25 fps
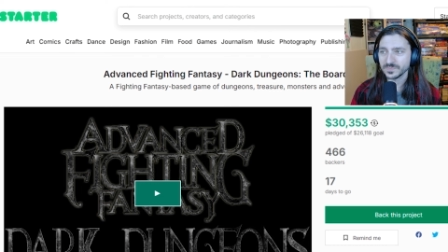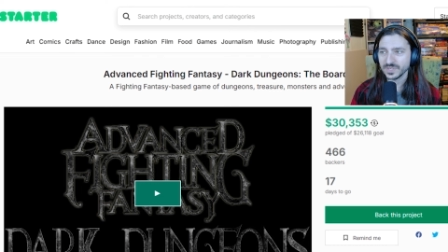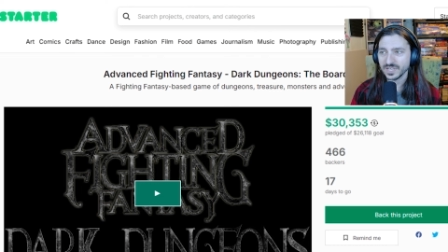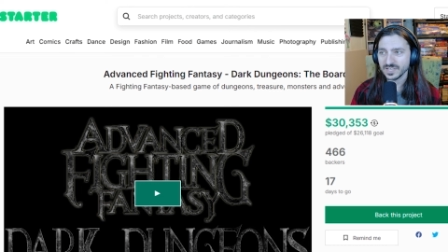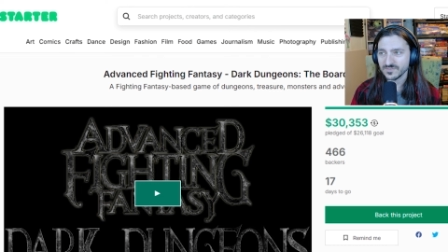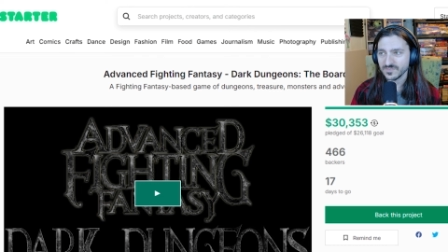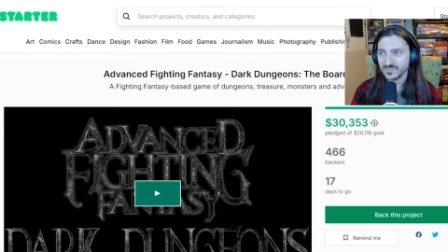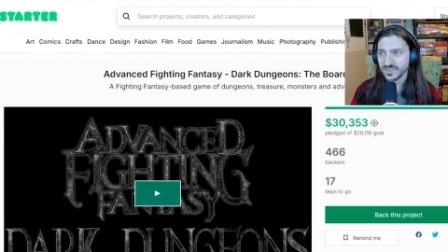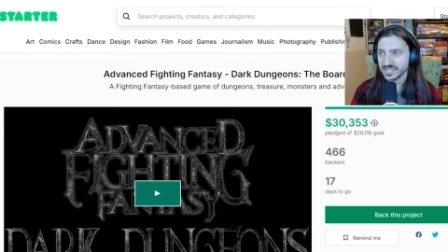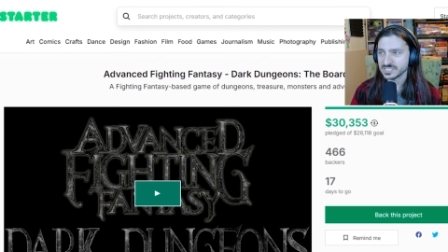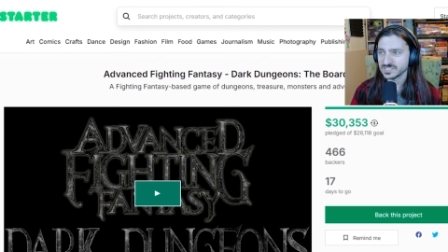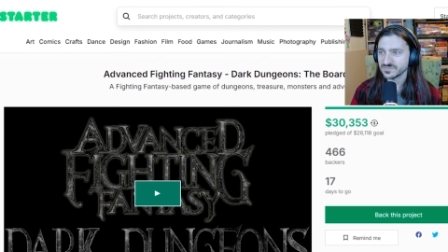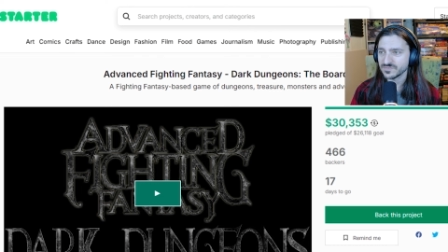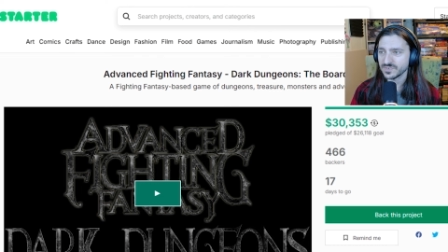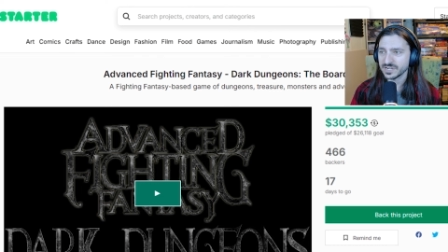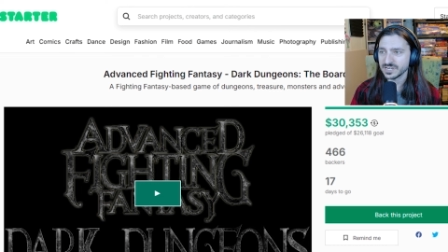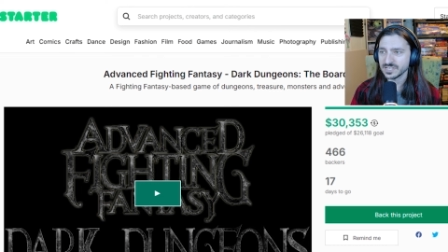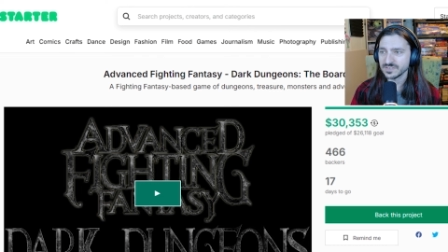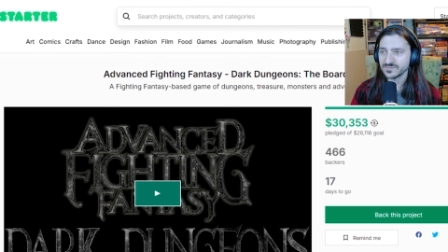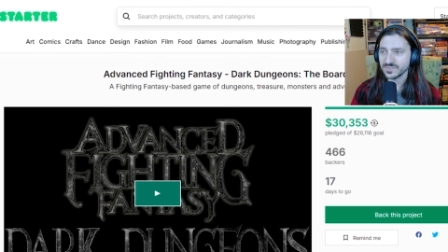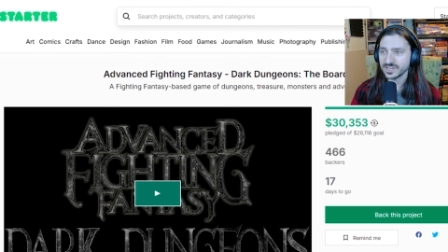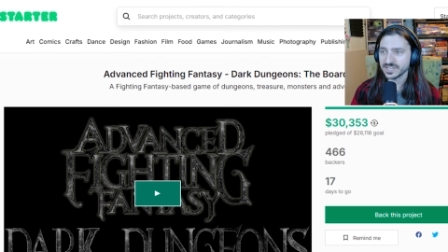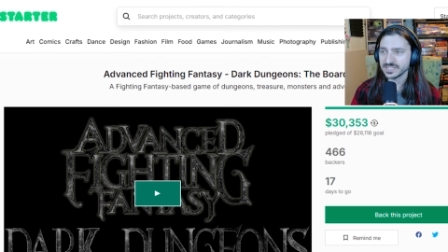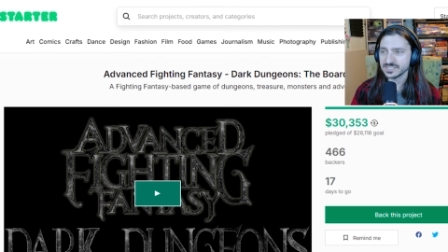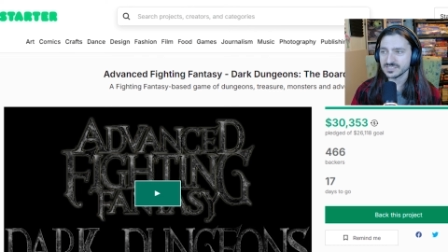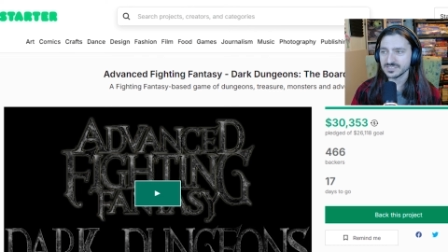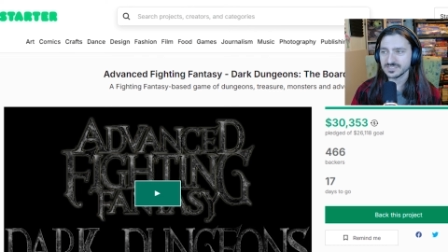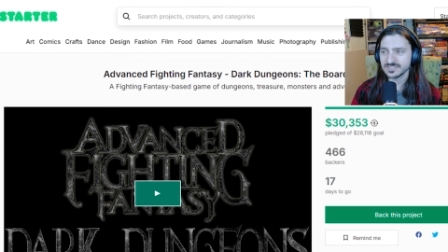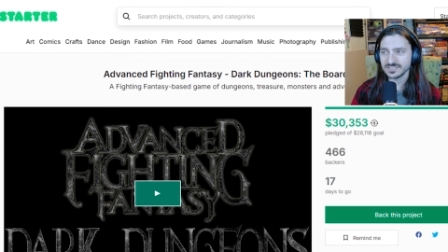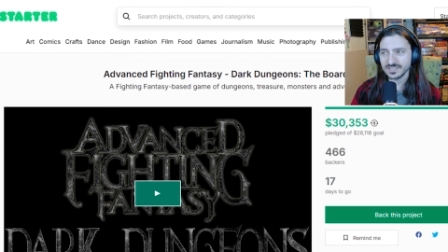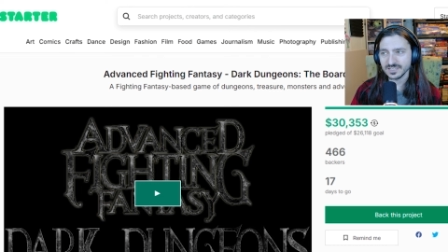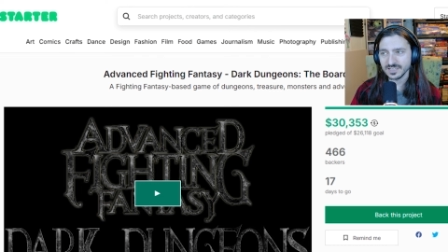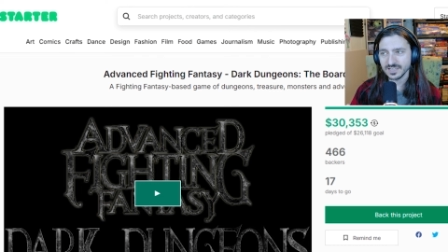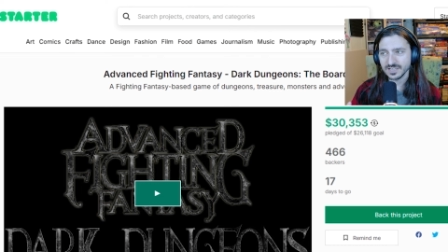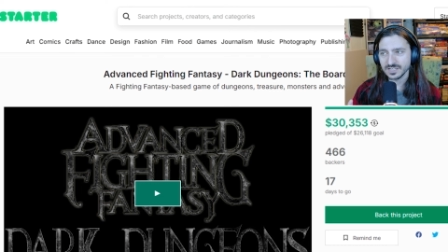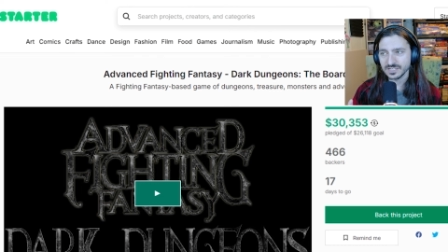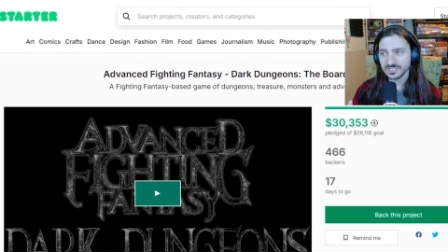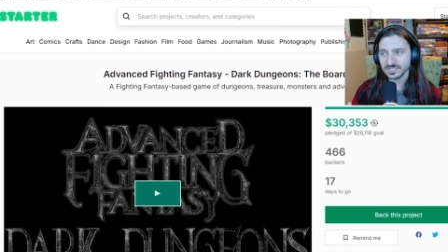Advanced Fighting
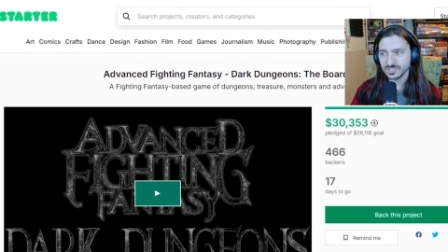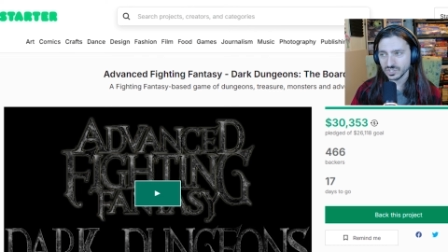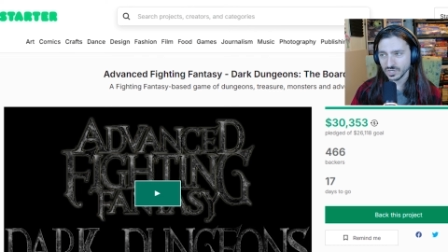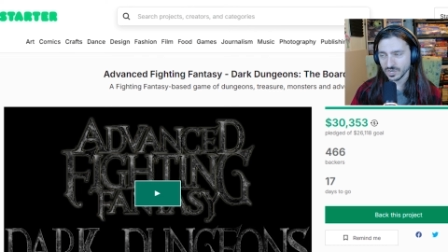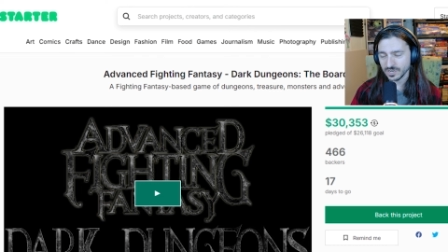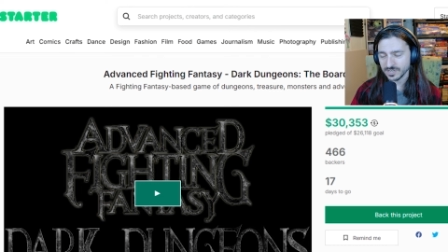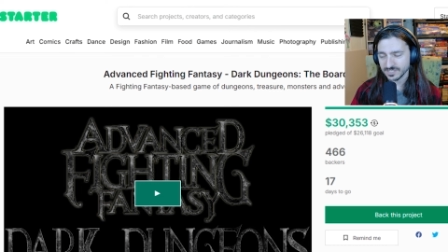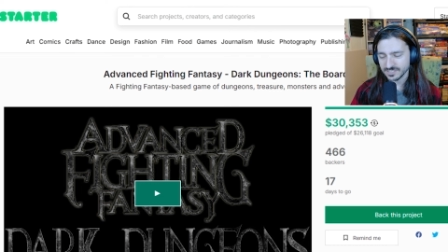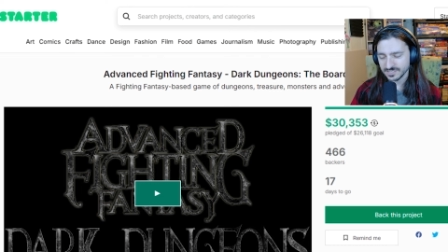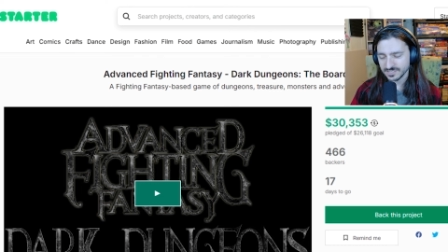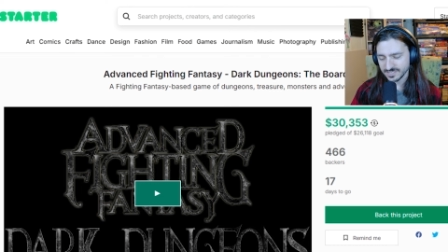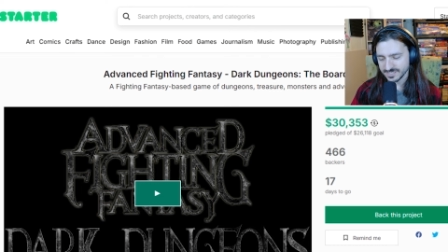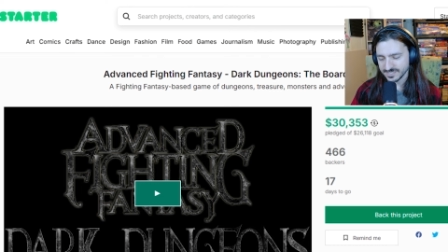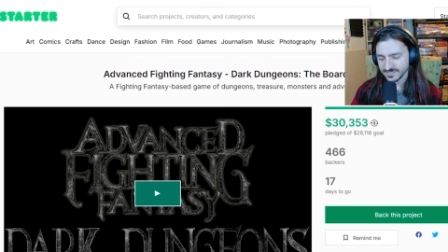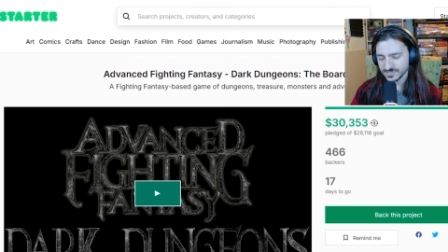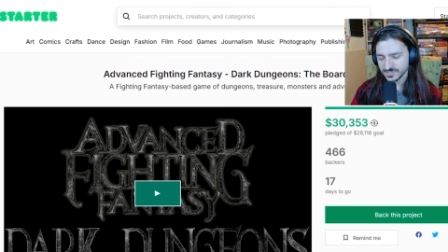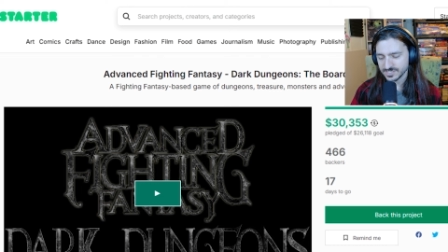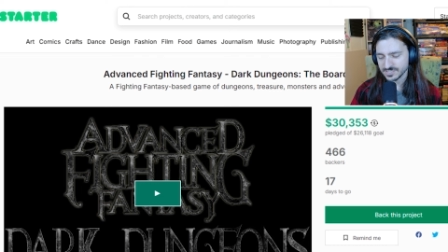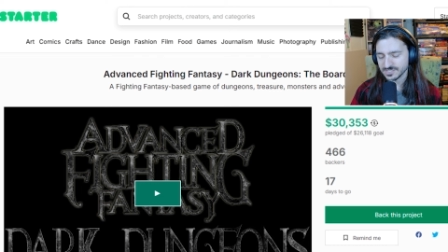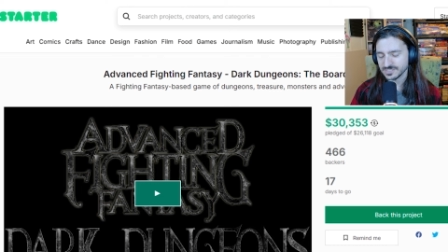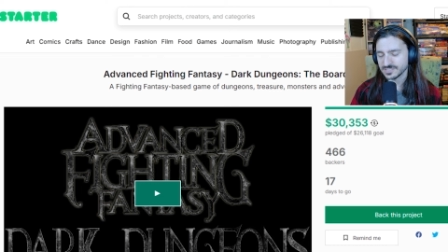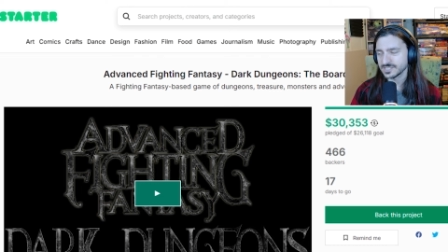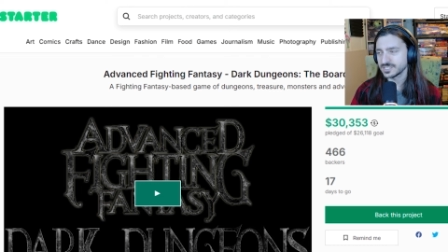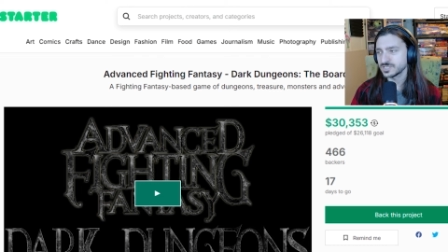Fantasy Dark Dungeons